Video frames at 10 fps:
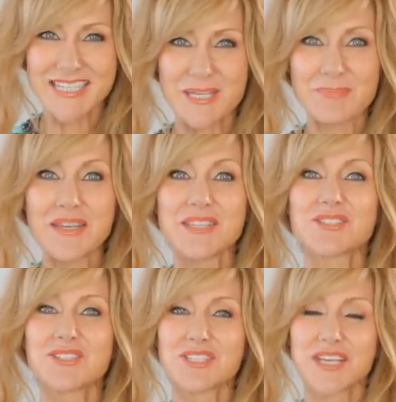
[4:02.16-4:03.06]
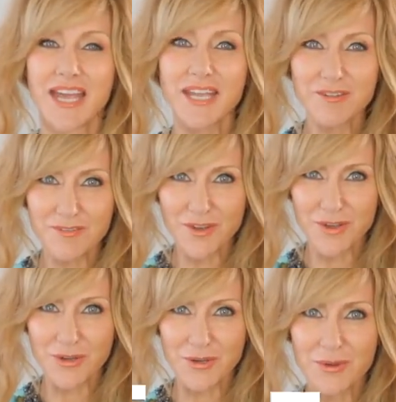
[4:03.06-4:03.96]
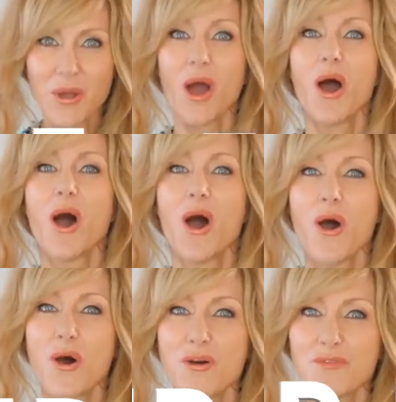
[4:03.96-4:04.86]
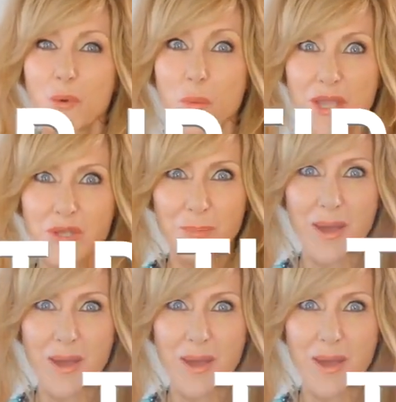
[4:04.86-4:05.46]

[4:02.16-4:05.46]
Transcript: tip is to take a photo of where you